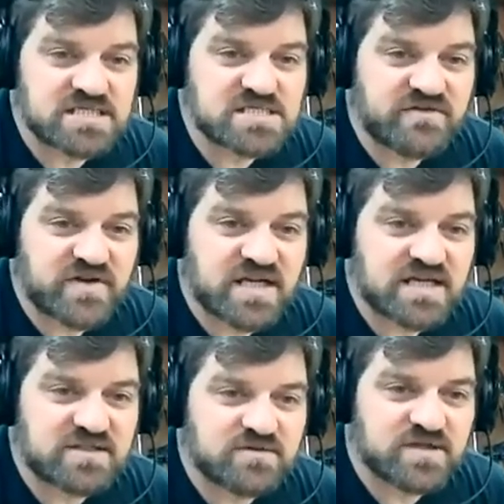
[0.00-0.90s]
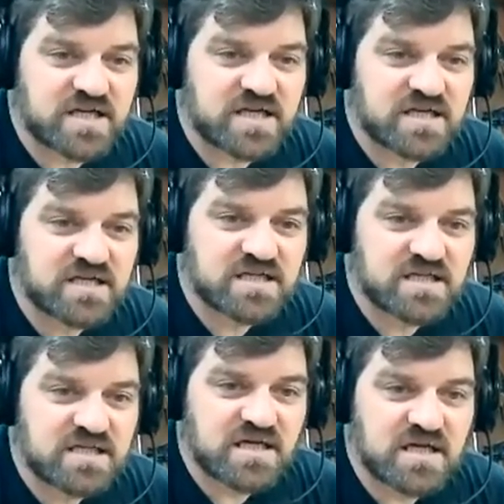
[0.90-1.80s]
see if I can get it to work.
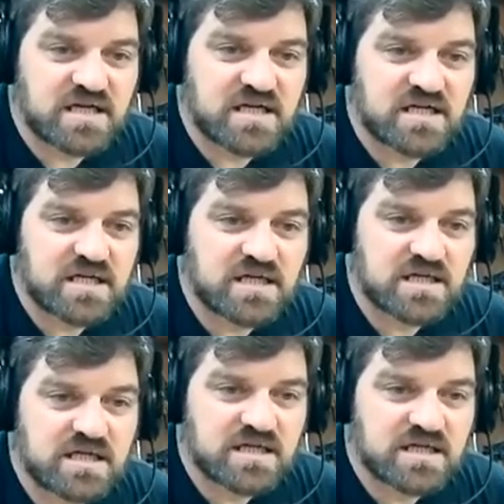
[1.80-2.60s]
Uh,